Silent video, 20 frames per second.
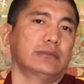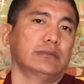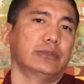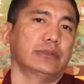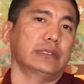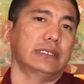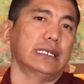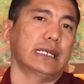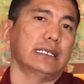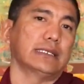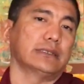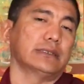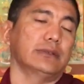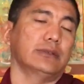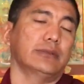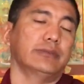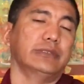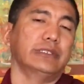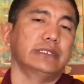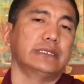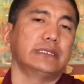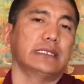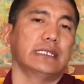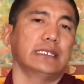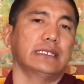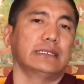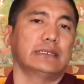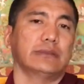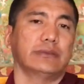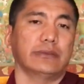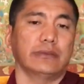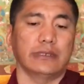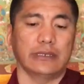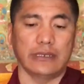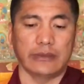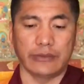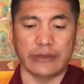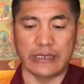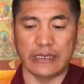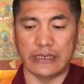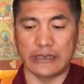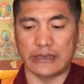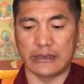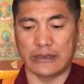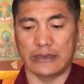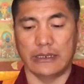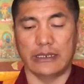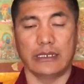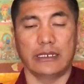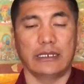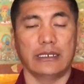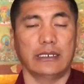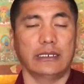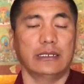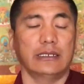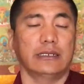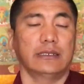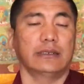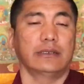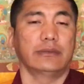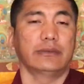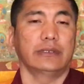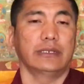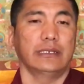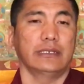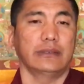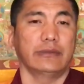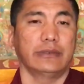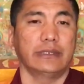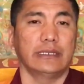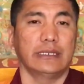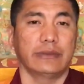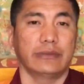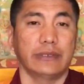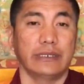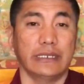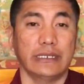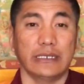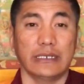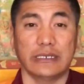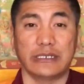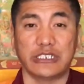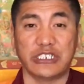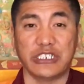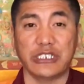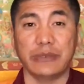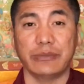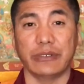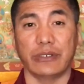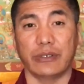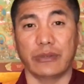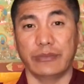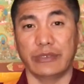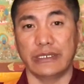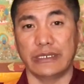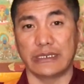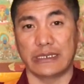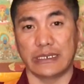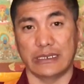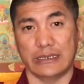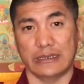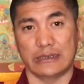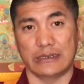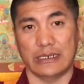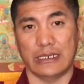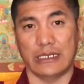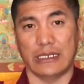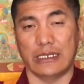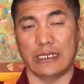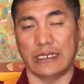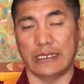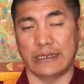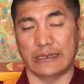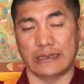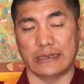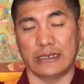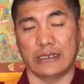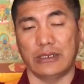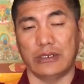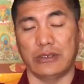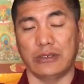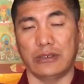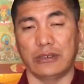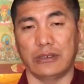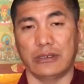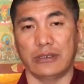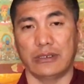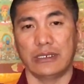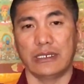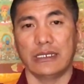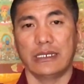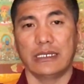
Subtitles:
Buddhas, omniscient, when we achieve omniscient eyes or